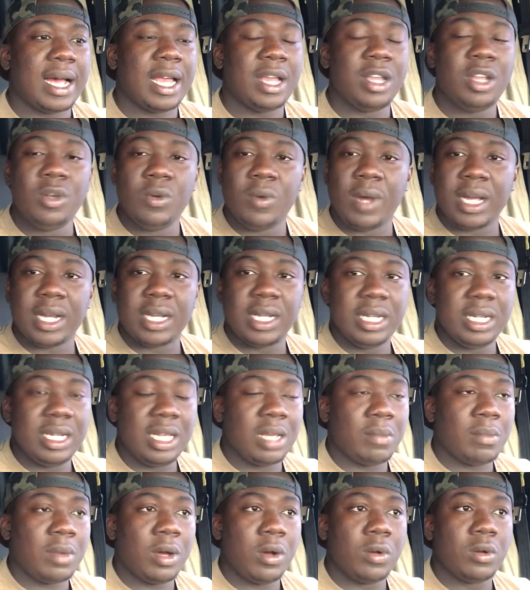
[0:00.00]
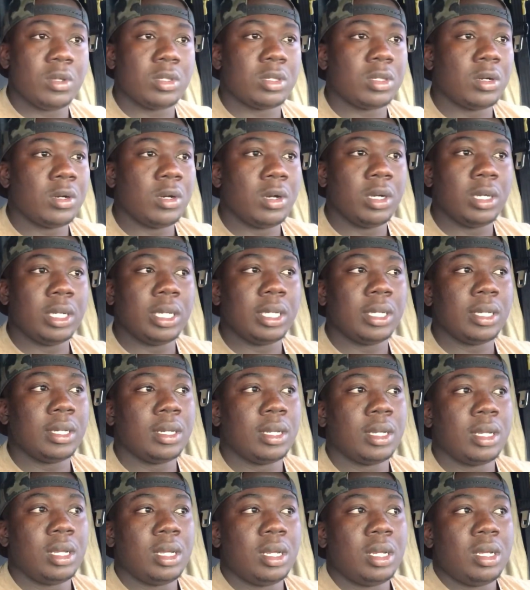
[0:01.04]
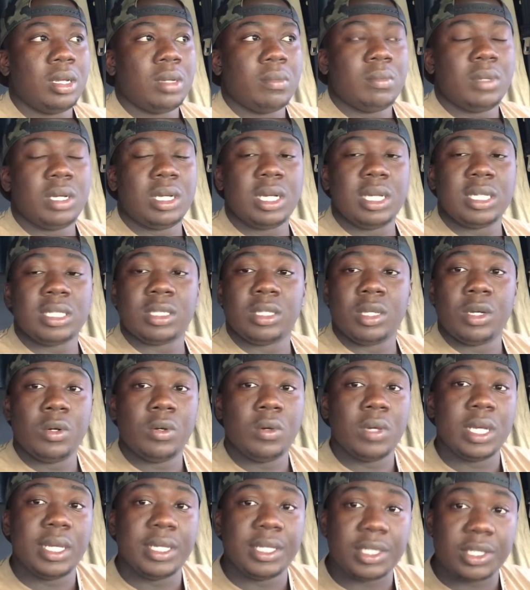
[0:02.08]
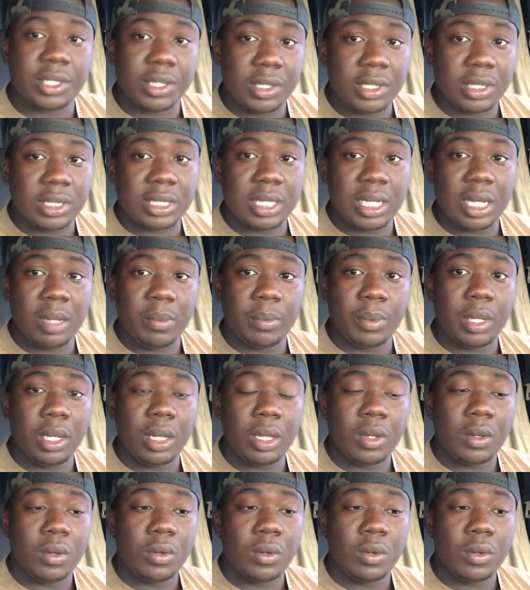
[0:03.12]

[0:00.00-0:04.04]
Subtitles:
knew I couldn't get my own authority because no insurance company